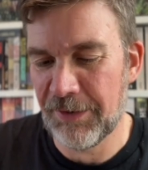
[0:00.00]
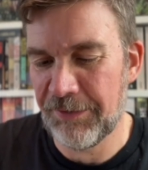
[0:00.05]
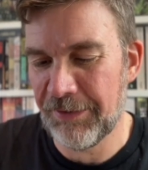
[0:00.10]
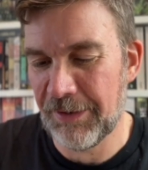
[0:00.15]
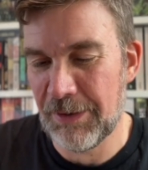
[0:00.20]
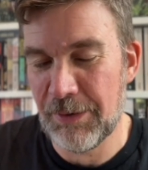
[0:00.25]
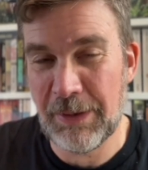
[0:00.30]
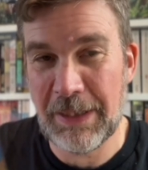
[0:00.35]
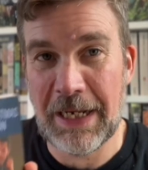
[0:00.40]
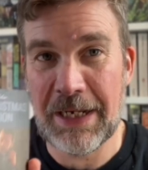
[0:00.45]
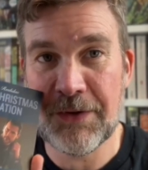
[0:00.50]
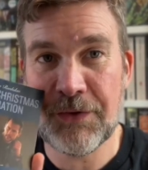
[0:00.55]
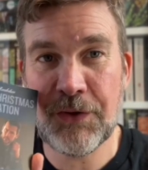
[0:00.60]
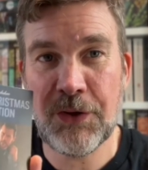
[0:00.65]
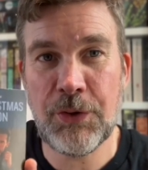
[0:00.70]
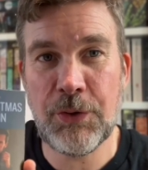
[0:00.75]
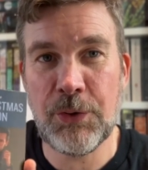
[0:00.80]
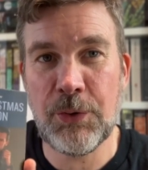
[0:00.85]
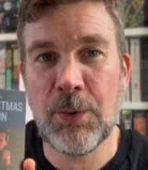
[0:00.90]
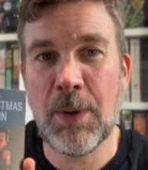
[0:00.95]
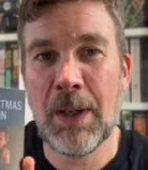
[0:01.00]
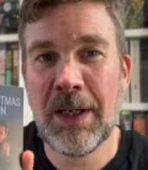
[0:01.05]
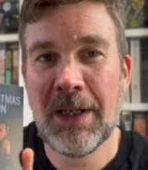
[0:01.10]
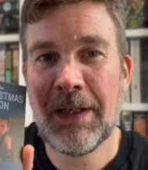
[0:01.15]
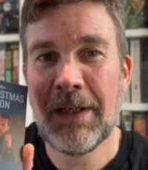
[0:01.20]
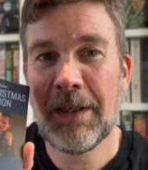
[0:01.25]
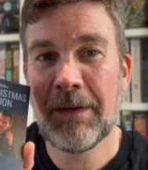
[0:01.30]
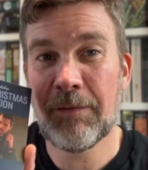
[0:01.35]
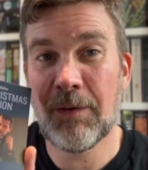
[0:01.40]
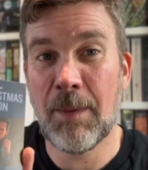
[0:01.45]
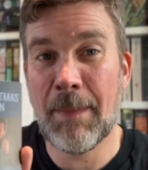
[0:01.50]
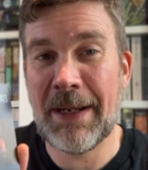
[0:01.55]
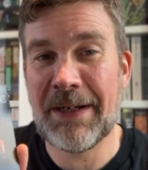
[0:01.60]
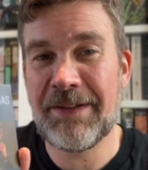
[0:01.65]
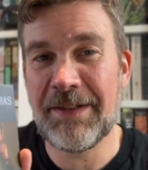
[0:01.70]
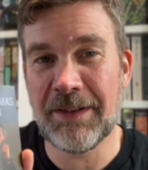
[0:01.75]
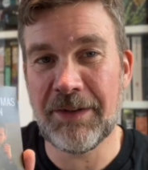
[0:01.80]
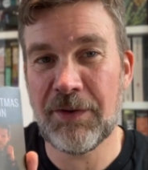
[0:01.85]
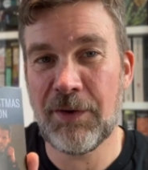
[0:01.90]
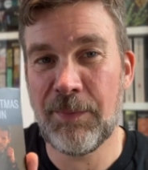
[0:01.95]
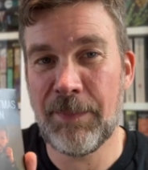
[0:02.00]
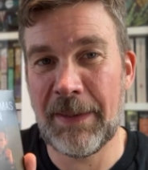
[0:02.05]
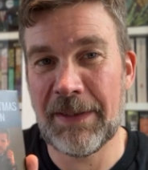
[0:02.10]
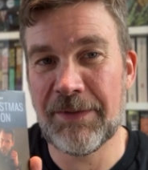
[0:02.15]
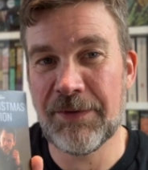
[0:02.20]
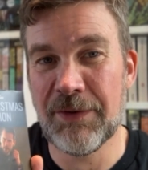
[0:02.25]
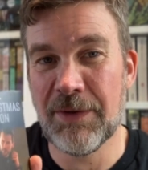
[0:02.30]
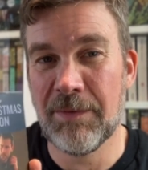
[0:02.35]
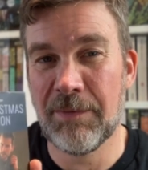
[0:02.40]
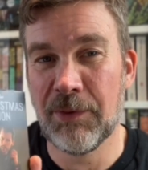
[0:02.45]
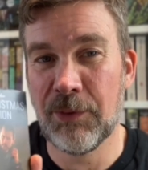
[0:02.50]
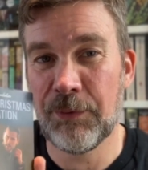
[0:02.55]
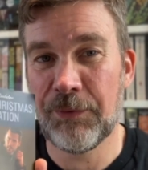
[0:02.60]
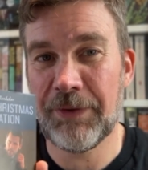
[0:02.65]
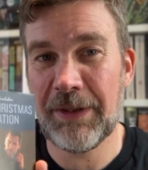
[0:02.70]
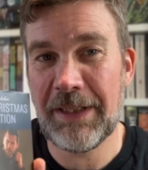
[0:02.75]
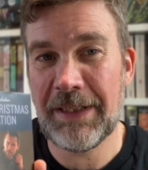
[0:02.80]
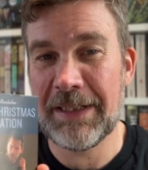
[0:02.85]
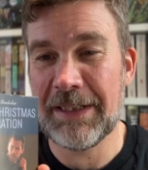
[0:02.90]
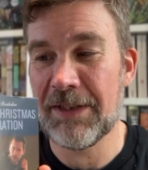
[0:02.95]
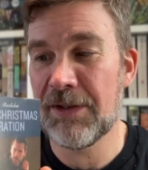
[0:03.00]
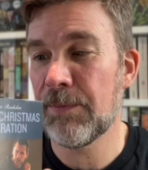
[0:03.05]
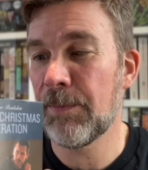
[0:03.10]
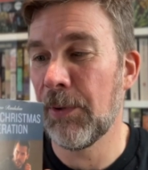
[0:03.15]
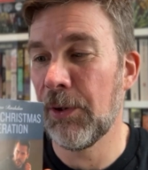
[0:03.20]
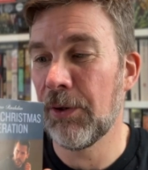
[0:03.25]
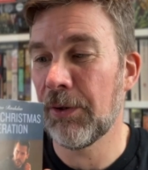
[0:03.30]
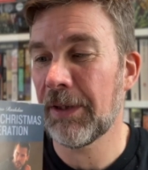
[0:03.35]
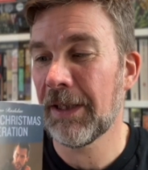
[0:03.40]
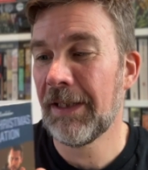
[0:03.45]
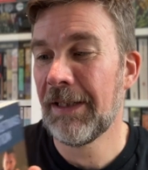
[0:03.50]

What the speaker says: So you get two romantic suspense novels in each book.